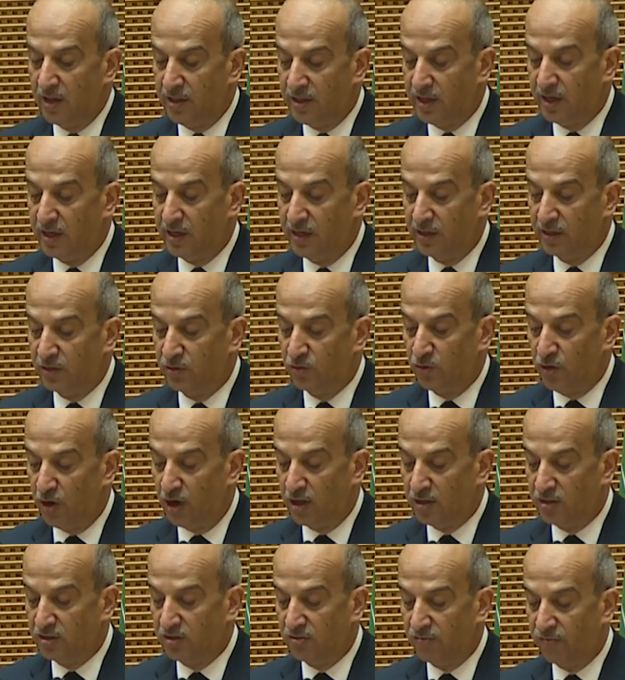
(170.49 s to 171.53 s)
they do
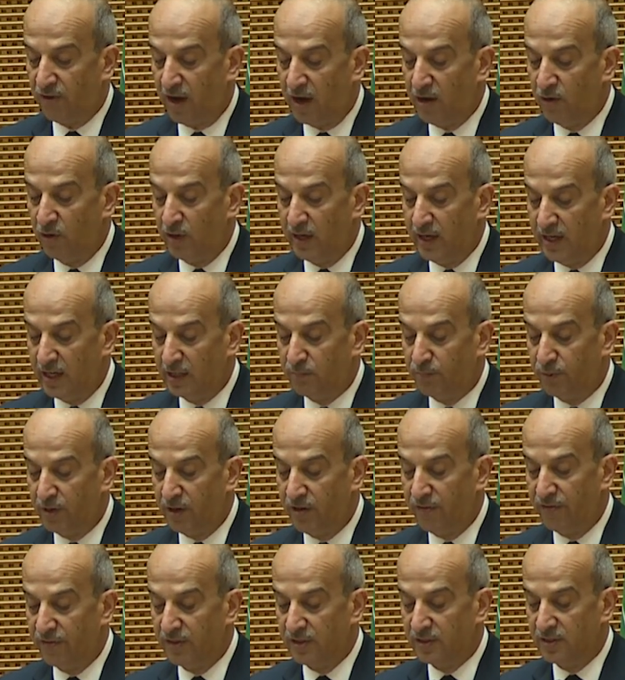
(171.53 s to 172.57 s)
not violate
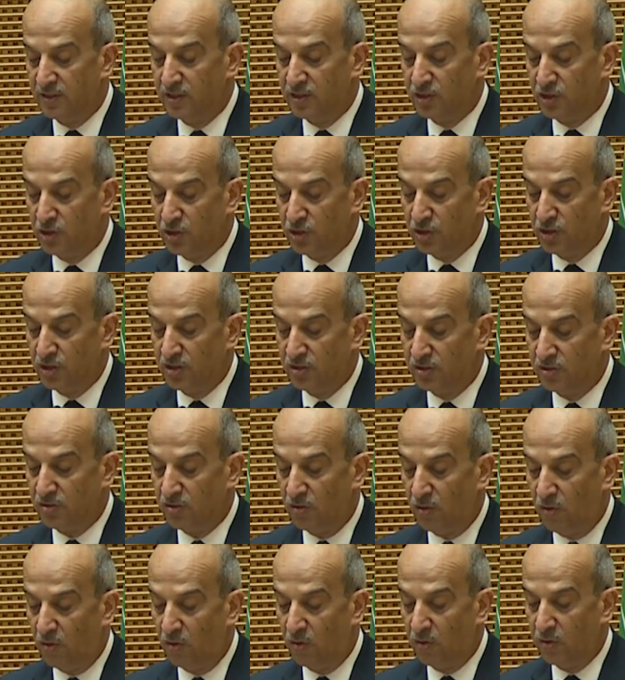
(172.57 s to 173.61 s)
previous decisions
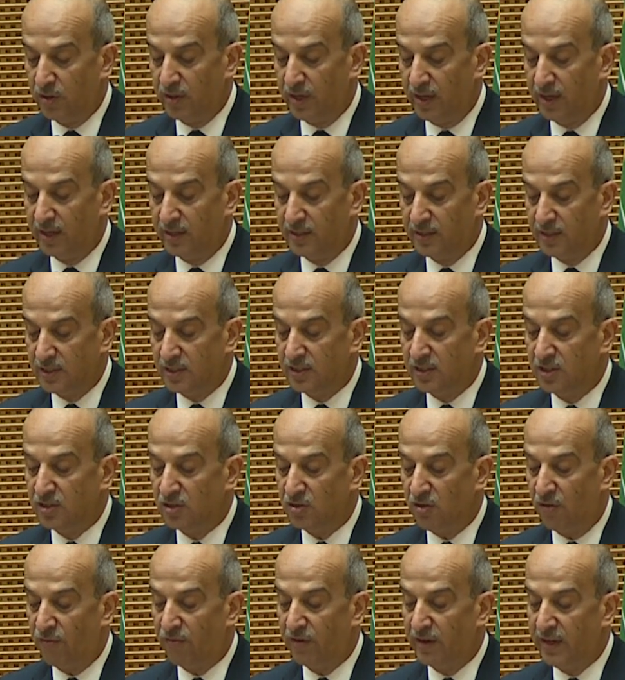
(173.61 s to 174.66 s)
or the
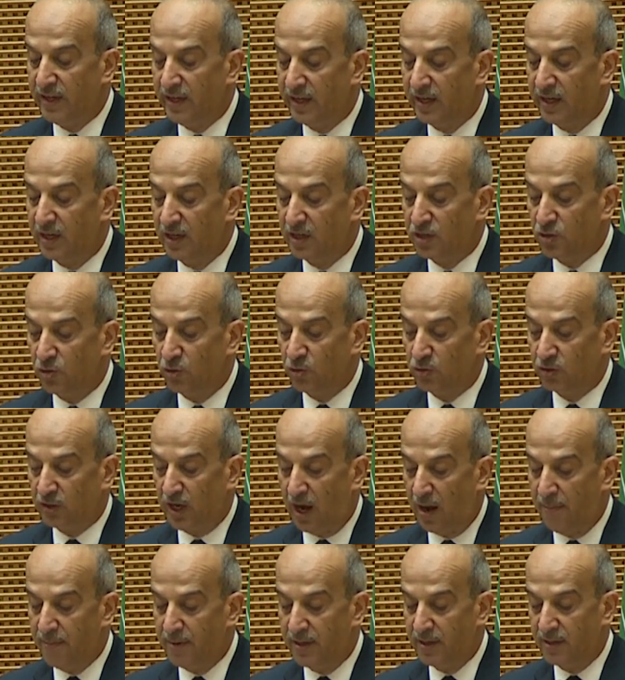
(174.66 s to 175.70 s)
existence of legal
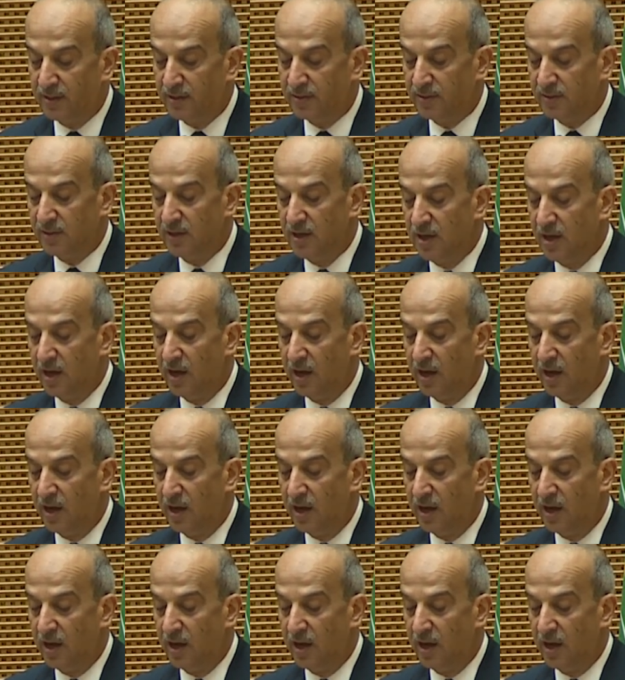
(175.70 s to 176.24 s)
shortcomings,